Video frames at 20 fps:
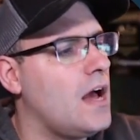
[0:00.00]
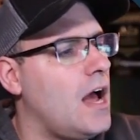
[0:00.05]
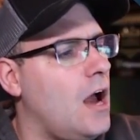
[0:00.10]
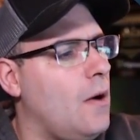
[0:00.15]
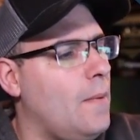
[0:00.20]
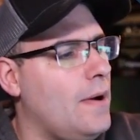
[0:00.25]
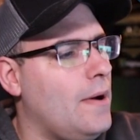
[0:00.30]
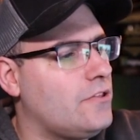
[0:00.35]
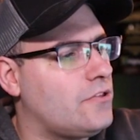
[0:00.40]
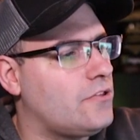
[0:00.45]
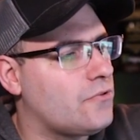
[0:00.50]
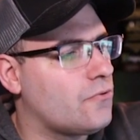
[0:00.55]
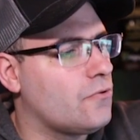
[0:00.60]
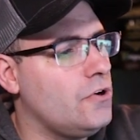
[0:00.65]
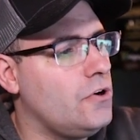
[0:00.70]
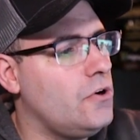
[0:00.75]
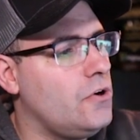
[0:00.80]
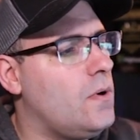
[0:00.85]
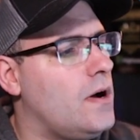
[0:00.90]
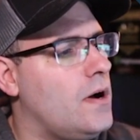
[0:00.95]
I went
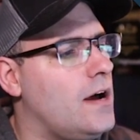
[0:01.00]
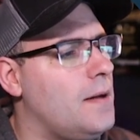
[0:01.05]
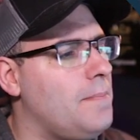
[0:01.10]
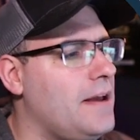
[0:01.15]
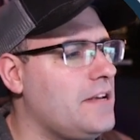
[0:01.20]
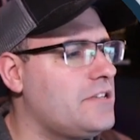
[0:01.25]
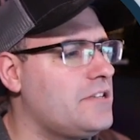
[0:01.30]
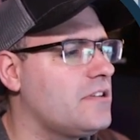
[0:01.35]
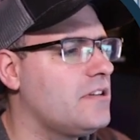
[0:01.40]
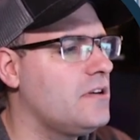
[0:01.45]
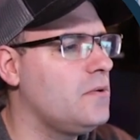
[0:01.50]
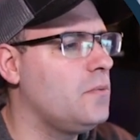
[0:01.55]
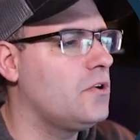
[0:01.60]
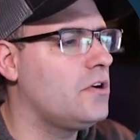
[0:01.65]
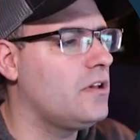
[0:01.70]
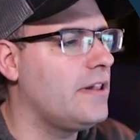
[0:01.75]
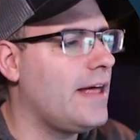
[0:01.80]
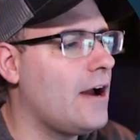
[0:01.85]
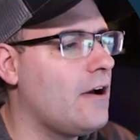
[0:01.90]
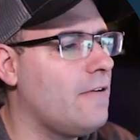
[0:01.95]
through, uh, basically we'll
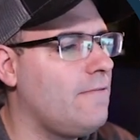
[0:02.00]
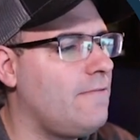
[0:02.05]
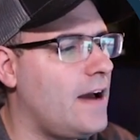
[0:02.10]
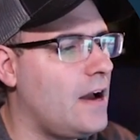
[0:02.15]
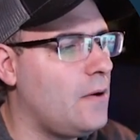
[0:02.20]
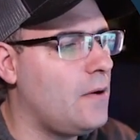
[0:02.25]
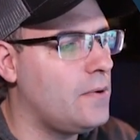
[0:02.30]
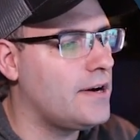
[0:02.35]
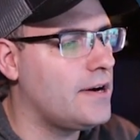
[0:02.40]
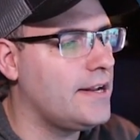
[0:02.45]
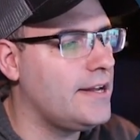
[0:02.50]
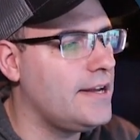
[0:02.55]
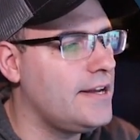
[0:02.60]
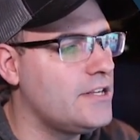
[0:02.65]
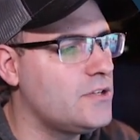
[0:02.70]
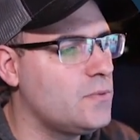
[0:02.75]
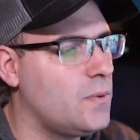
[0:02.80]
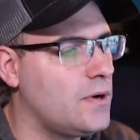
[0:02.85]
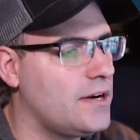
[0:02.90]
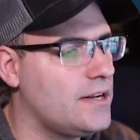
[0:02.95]
clarify what it
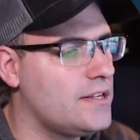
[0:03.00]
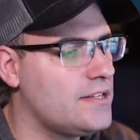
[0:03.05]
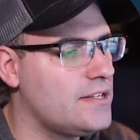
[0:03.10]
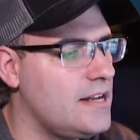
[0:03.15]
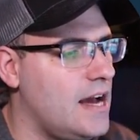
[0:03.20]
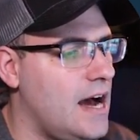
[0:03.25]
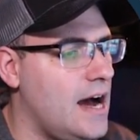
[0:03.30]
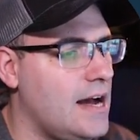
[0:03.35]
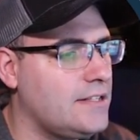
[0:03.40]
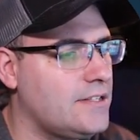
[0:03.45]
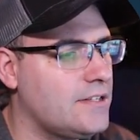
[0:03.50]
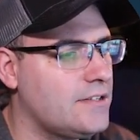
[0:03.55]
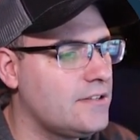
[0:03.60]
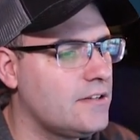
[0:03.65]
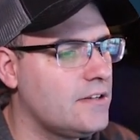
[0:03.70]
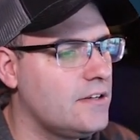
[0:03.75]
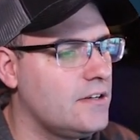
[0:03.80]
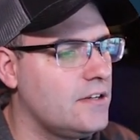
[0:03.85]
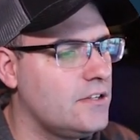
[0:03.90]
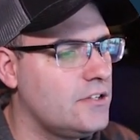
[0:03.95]
is, what it is not.
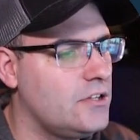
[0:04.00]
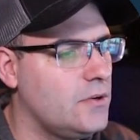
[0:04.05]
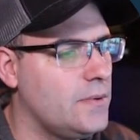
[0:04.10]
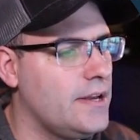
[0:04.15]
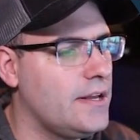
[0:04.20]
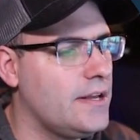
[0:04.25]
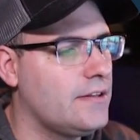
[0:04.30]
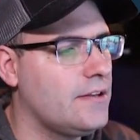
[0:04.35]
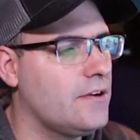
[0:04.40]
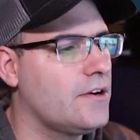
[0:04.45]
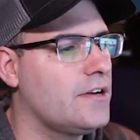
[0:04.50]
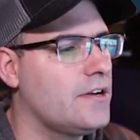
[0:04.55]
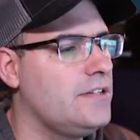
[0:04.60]
So we hit your